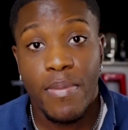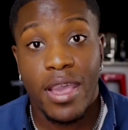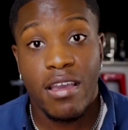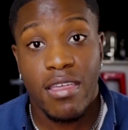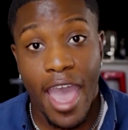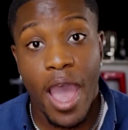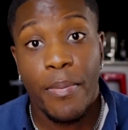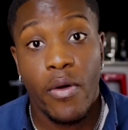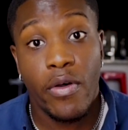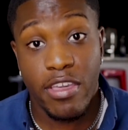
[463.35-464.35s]
because
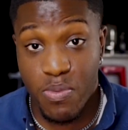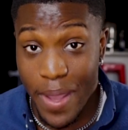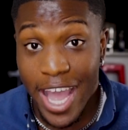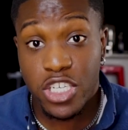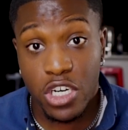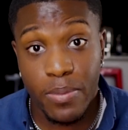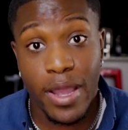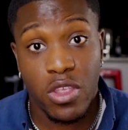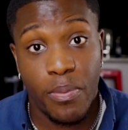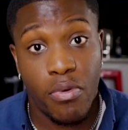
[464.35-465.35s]
Apple is passionate
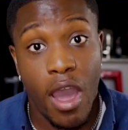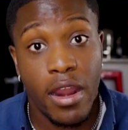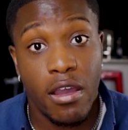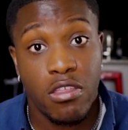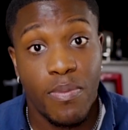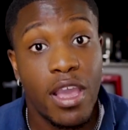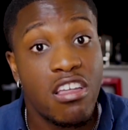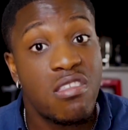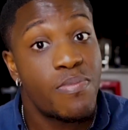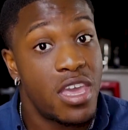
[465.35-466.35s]
about their product
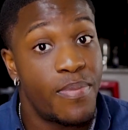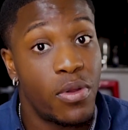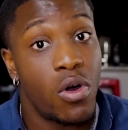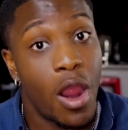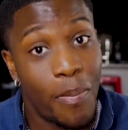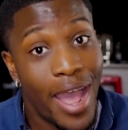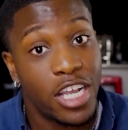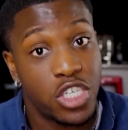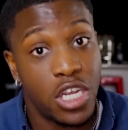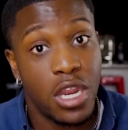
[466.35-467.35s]
because people are
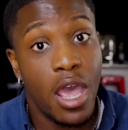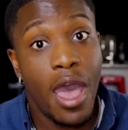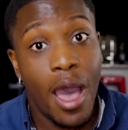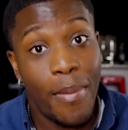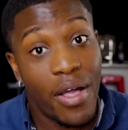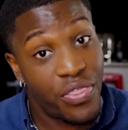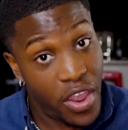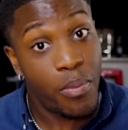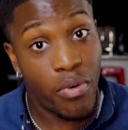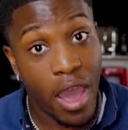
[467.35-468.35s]
passionate about
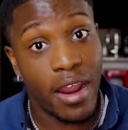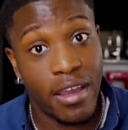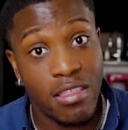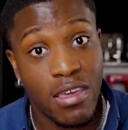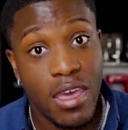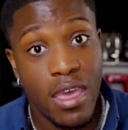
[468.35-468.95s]
their product.